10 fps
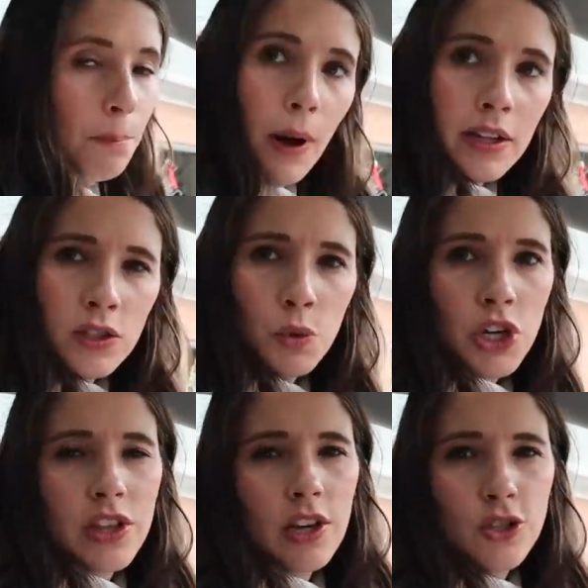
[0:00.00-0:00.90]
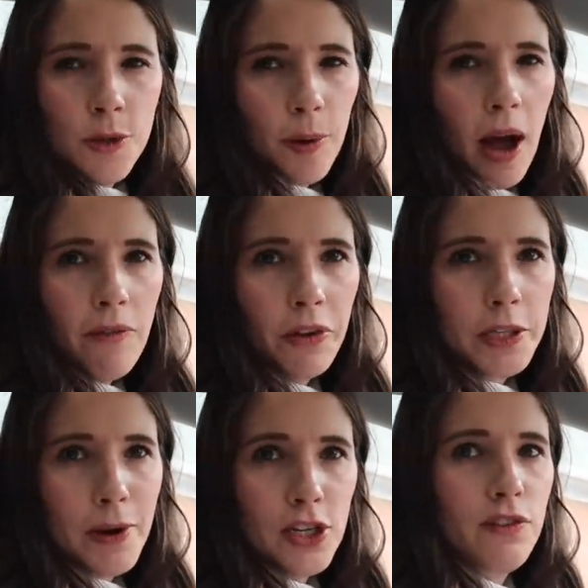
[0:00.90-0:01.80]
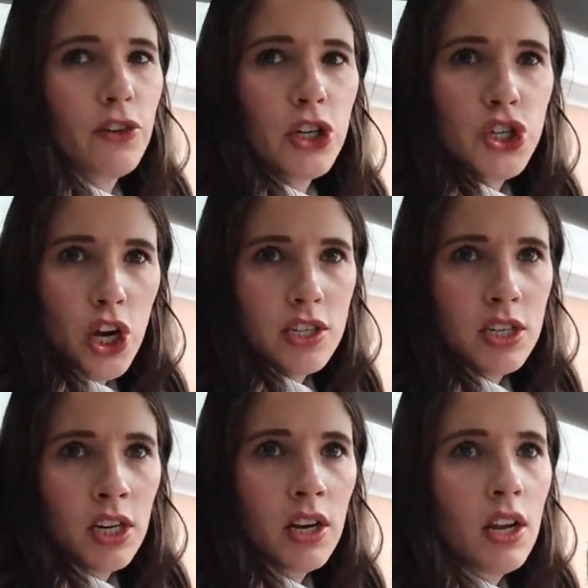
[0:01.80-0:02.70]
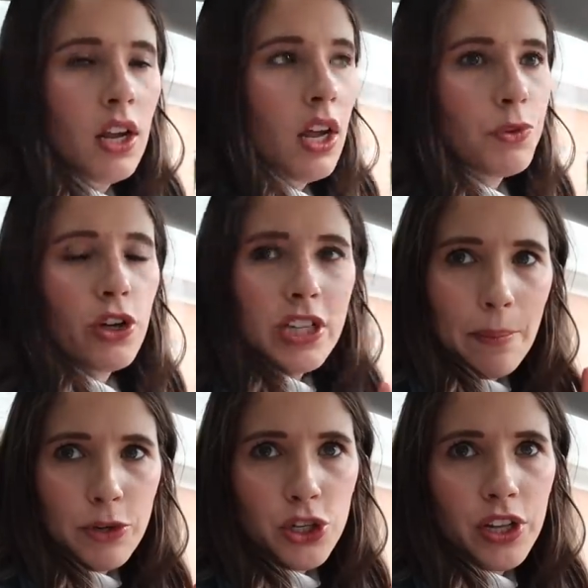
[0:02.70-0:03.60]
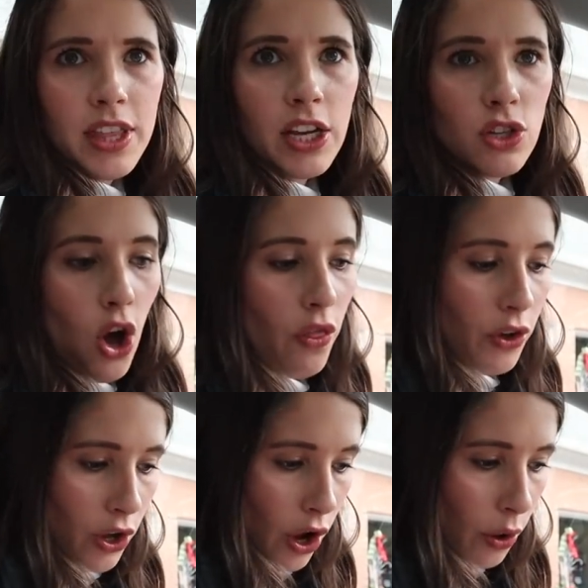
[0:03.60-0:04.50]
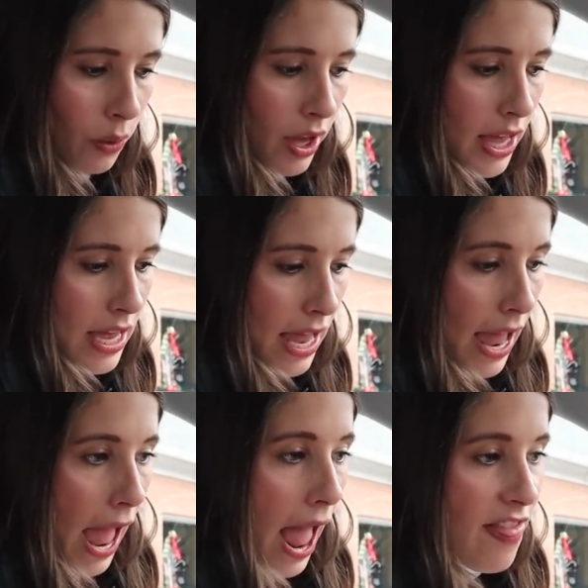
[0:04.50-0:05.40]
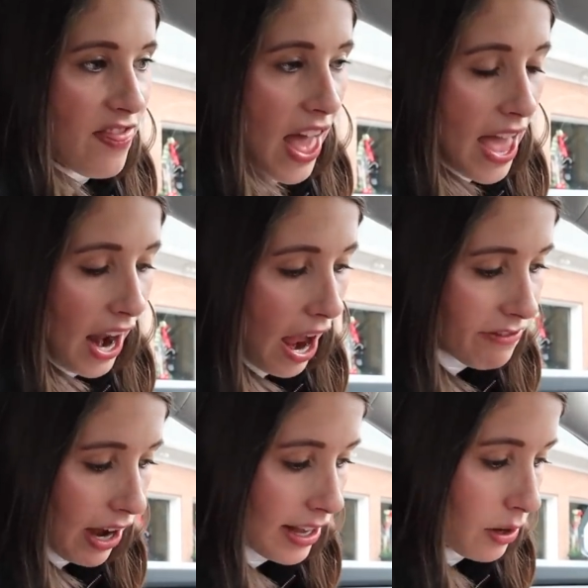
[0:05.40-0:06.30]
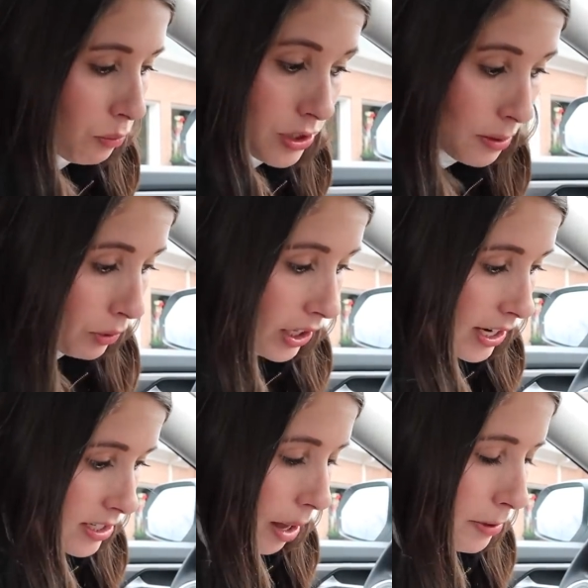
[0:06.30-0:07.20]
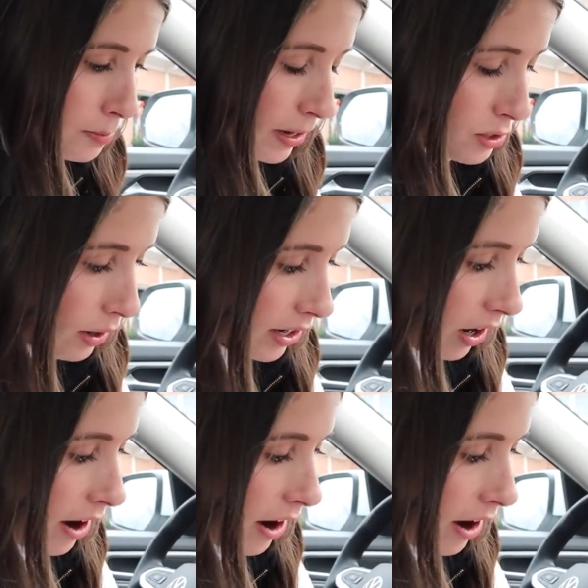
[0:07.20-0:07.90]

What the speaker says: buttons, which I think is super helpful, especially for adjusting your temperature and things on the go. And then I've got some really nice cubby space right here.